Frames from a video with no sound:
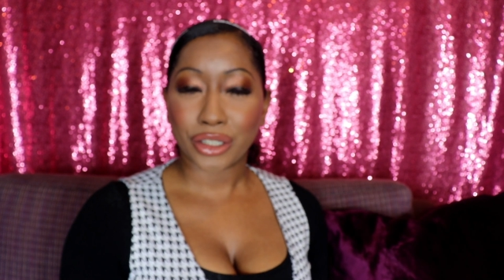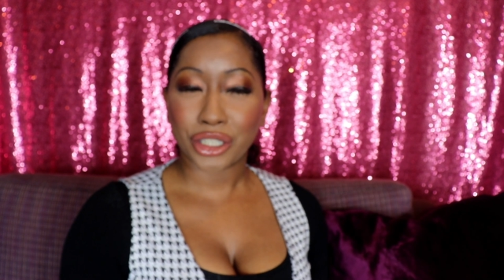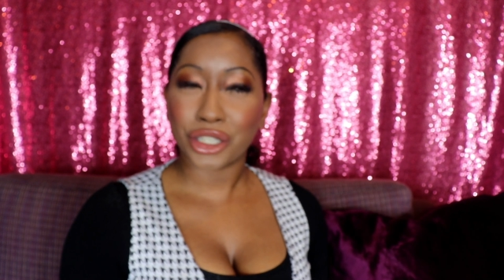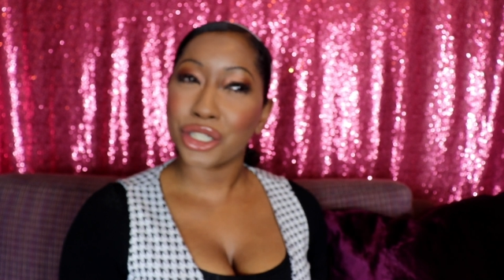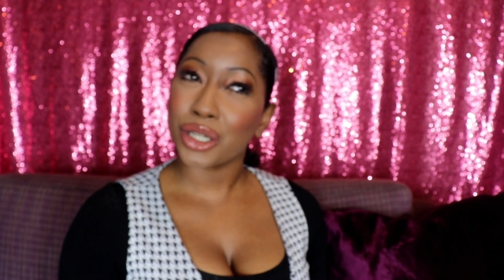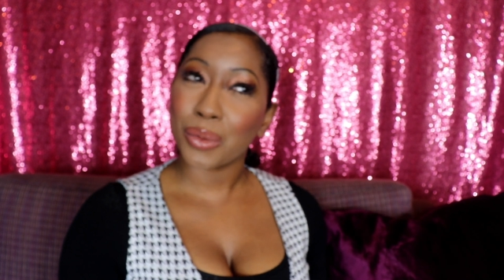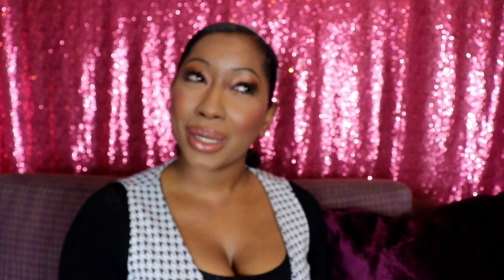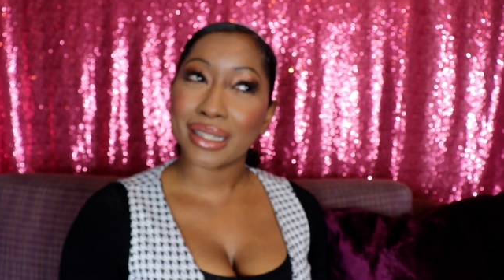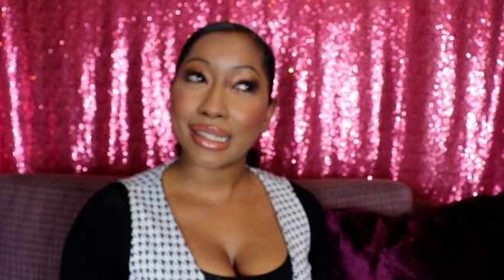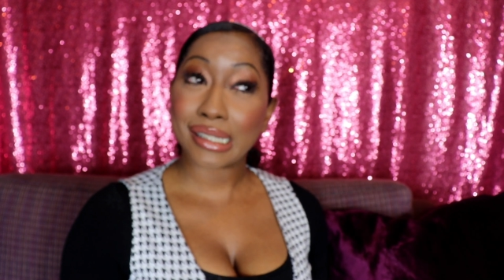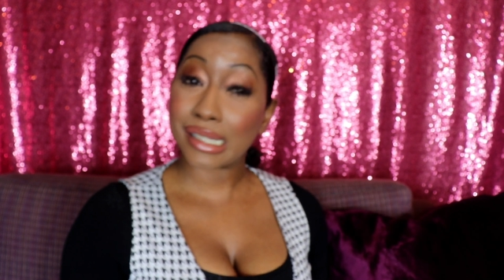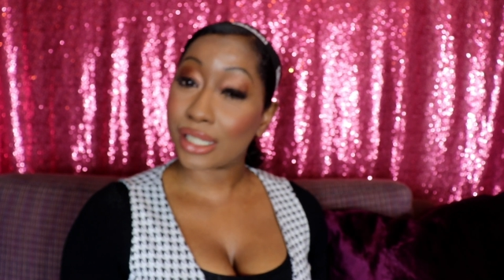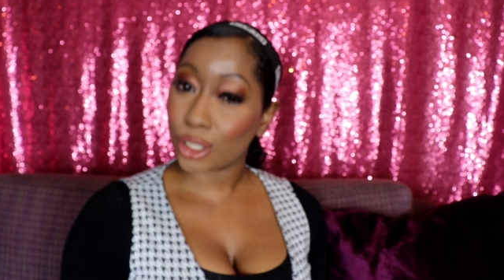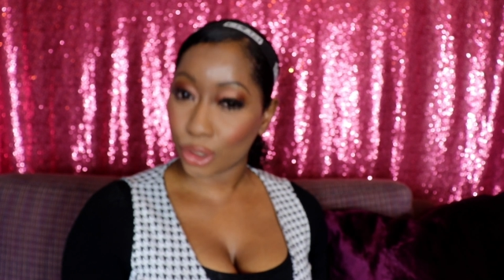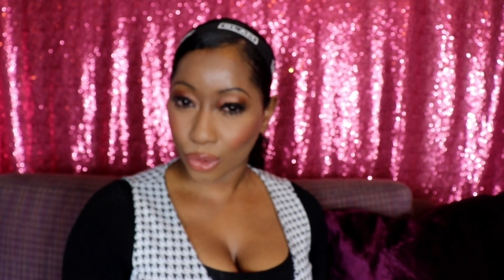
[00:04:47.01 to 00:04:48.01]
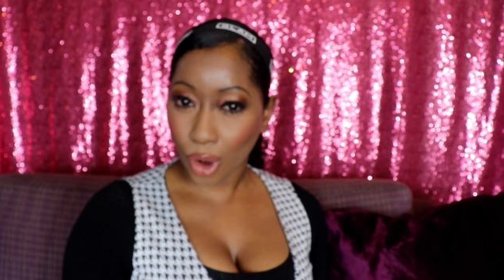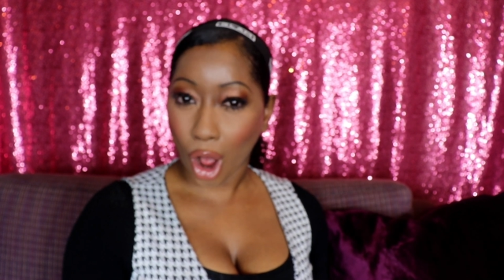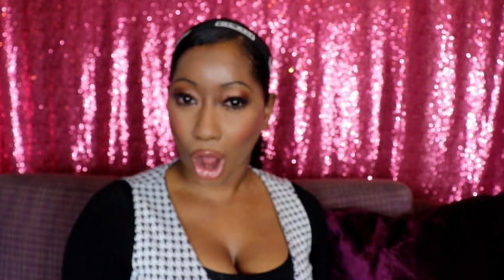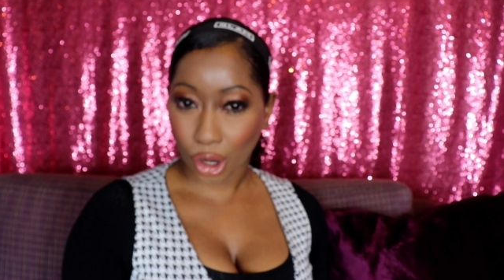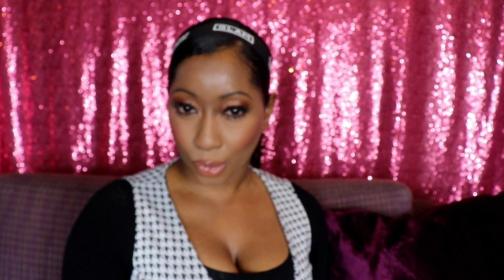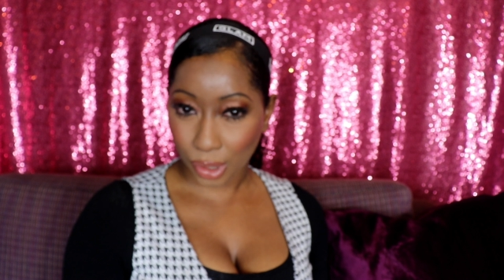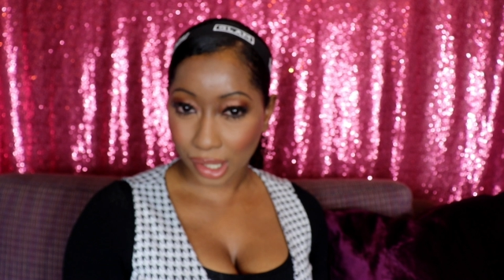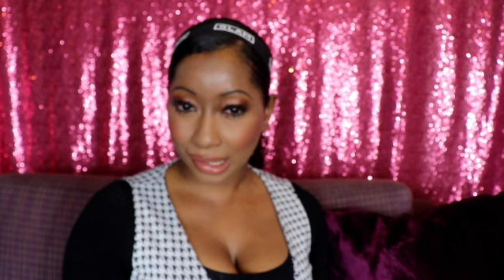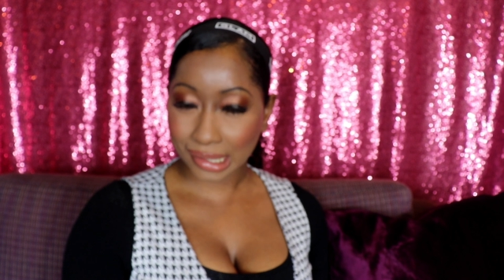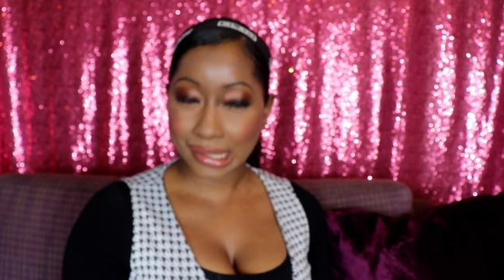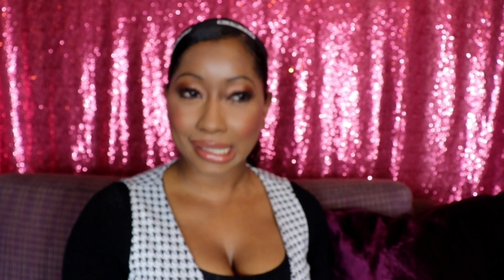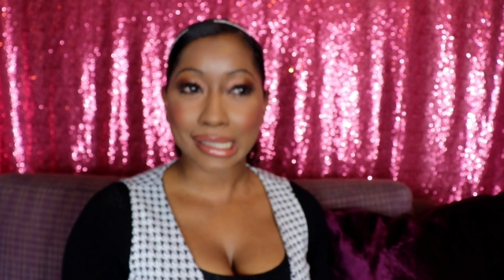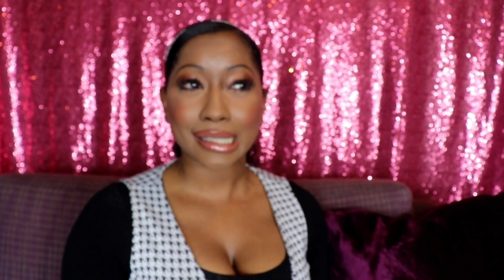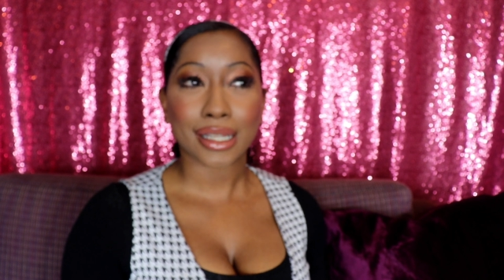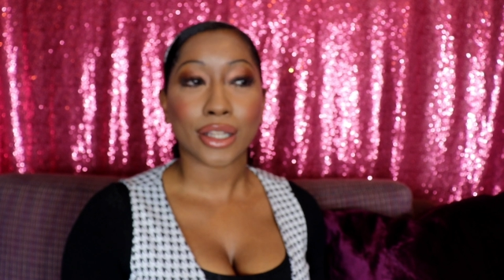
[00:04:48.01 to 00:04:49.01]
you know what, this is a little awkward,
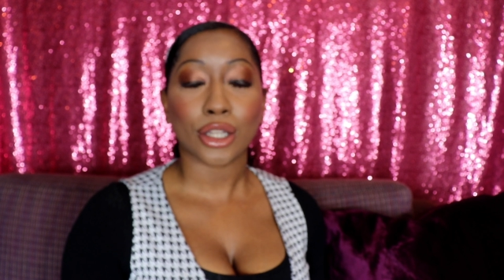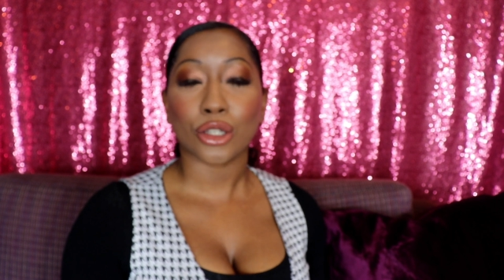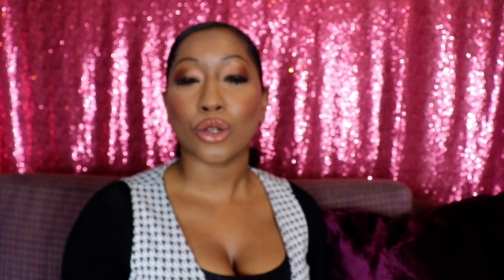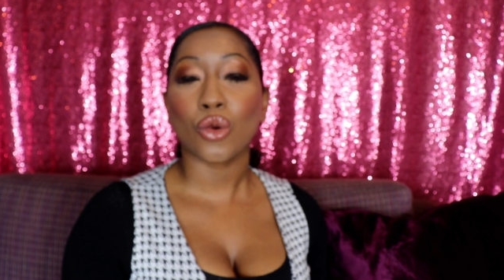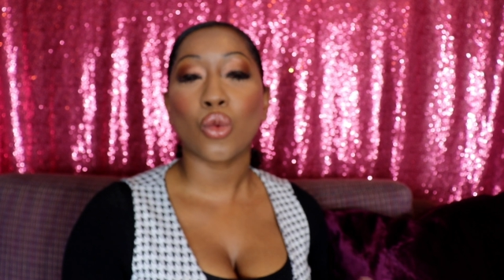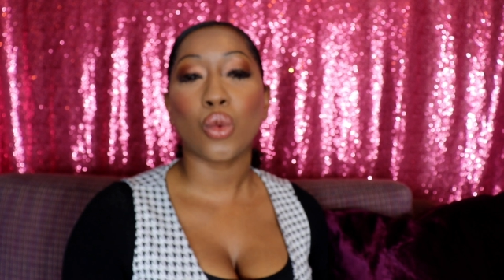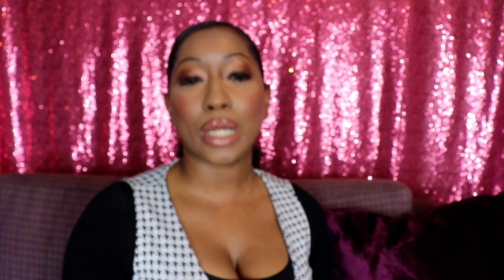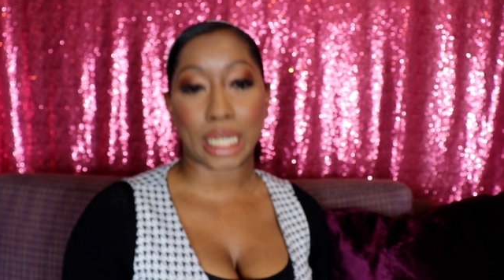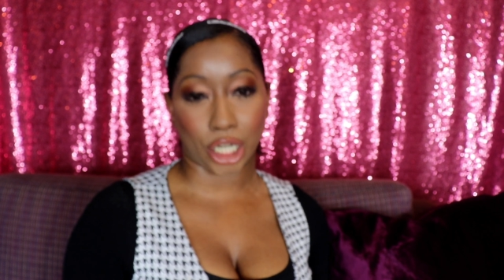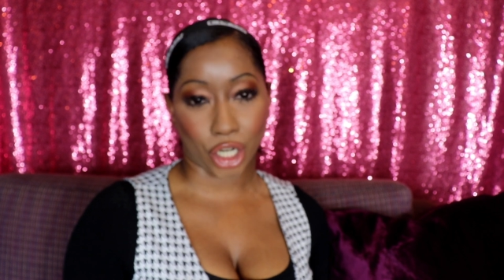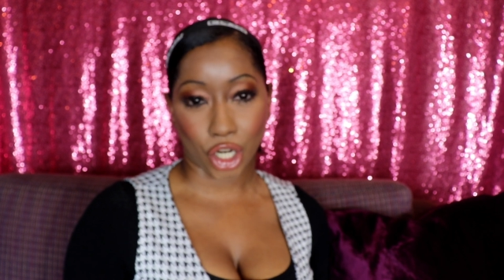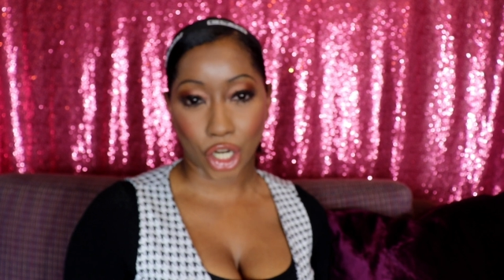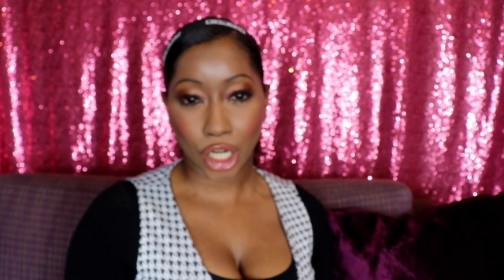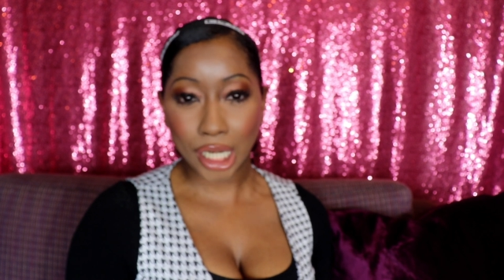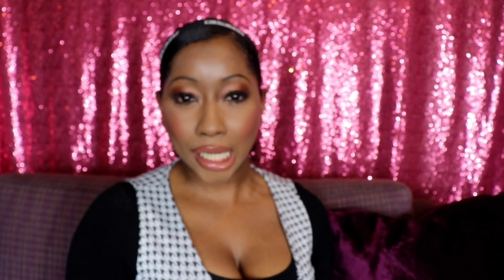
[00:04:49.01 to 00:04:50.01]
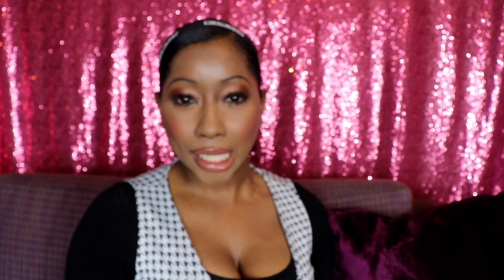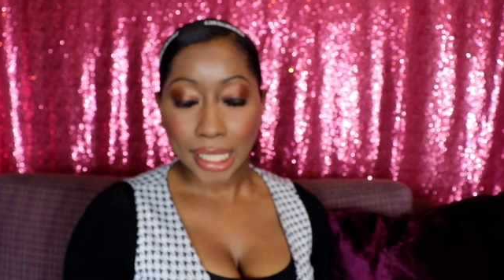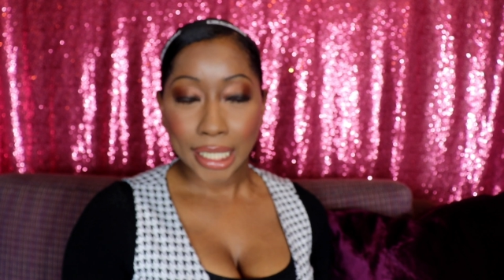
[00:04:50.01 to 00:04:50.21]
this is a little weird.